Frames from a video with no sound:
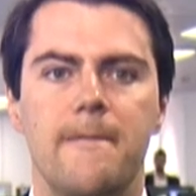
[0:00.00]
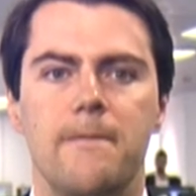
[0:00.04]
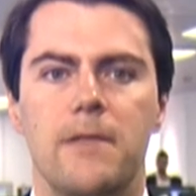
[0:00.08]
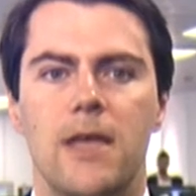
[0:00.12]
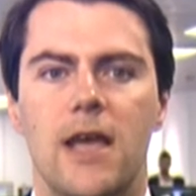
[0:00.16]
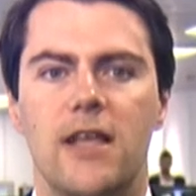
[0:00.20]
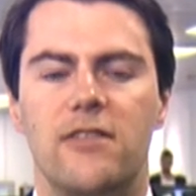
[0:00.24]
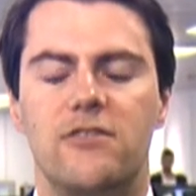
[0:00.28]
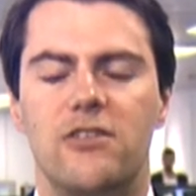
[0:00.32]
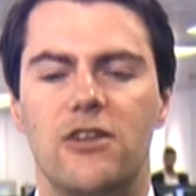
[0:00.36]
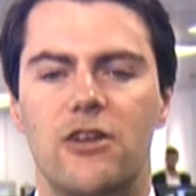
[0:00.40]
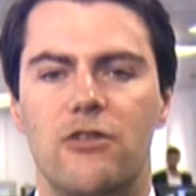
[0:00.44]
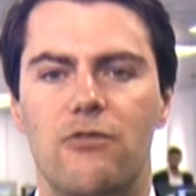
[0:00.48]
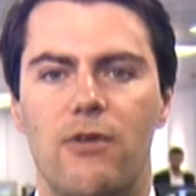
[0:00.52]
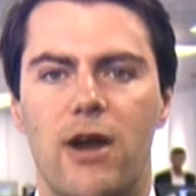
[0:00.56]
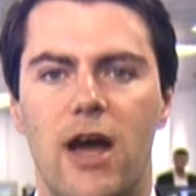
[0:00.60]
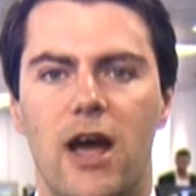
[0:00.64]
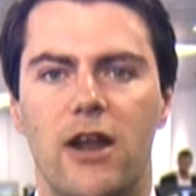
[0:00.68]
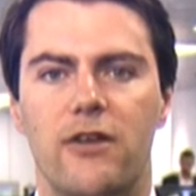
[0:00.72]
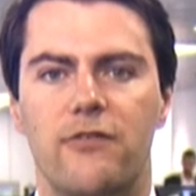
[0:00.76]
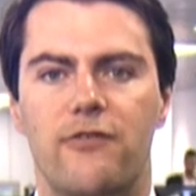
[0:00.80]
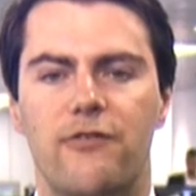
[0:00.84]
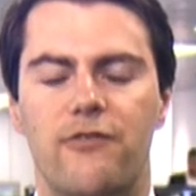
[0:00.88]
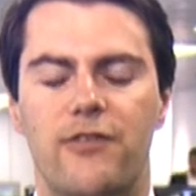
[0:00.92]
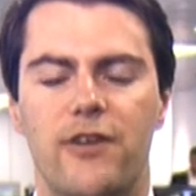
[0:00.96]
It's at
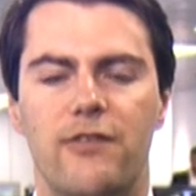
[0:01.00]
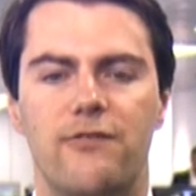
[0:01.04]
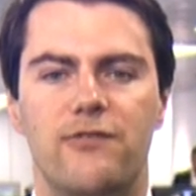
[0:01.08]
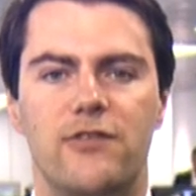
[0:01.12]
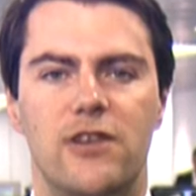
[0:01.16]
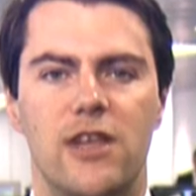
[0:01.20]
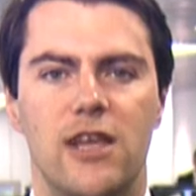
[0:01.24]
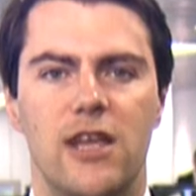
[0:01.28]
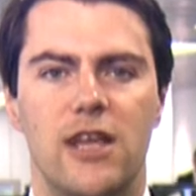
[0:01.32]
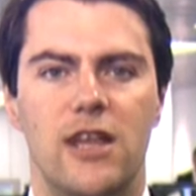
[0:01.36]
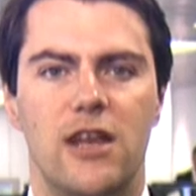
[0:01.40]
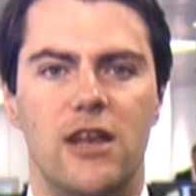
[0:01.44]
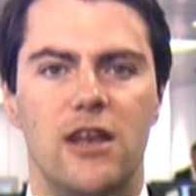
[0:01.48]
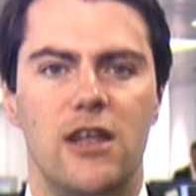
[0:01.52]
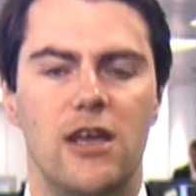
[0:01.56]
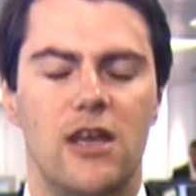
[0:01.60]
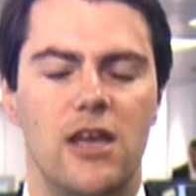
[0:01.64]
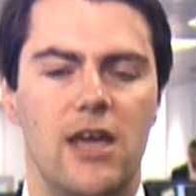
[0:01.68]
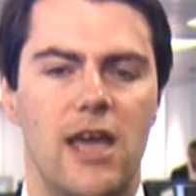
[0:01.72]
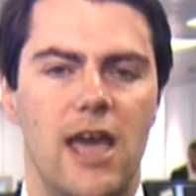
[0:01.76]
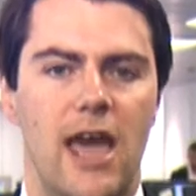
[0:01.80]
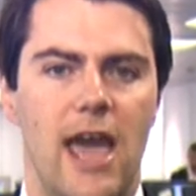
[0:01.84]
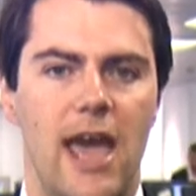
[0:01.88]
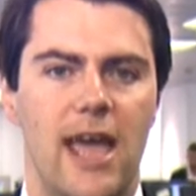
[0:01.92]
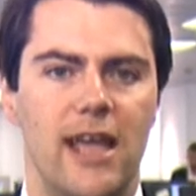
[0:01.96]
around
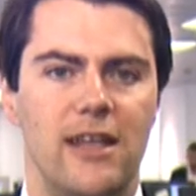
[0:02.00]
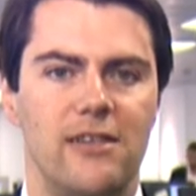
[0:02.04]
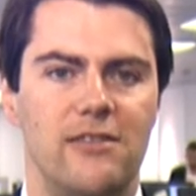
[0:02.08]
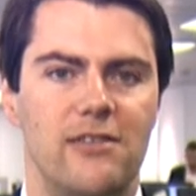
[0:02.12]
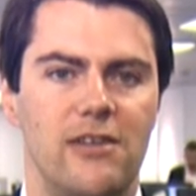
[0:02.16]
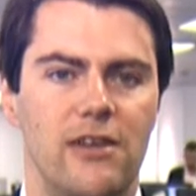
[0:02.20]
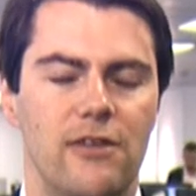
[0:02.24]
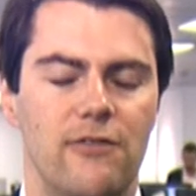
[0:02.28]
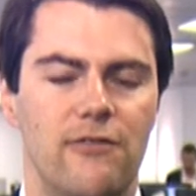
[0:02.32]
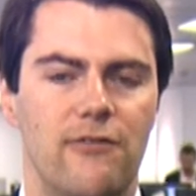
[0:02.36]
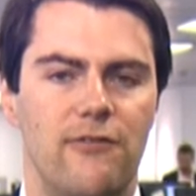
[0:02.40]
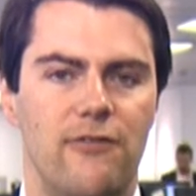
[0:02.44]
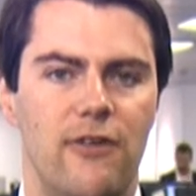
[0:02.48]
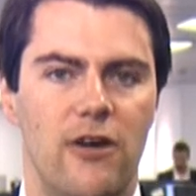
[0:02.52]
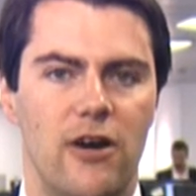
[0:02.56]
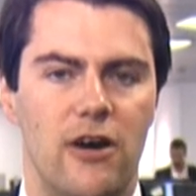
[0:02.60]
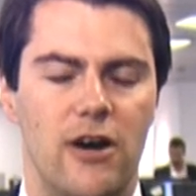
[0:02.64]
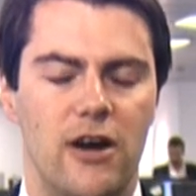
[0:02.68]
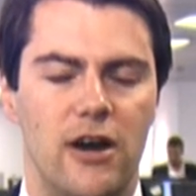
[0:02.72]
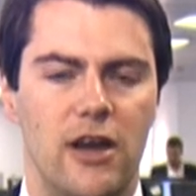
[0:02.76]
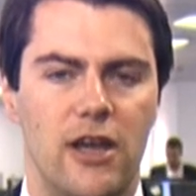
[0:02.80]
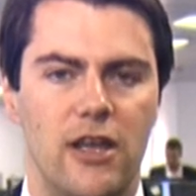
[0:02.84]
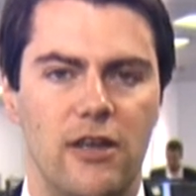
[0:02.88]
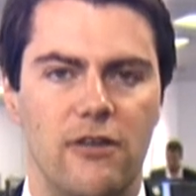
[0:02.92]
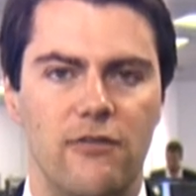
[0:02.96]

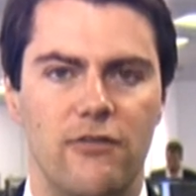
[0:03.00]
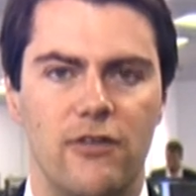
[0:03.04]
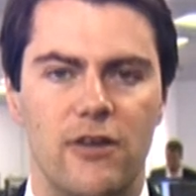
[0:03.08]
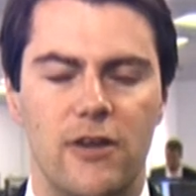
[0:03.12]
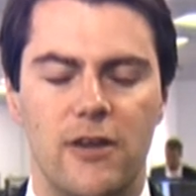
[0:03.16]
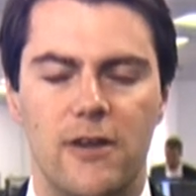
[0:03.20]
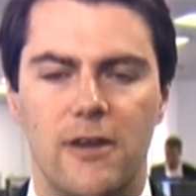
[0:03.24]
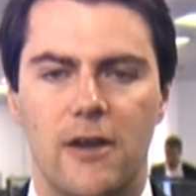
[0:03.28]
1585.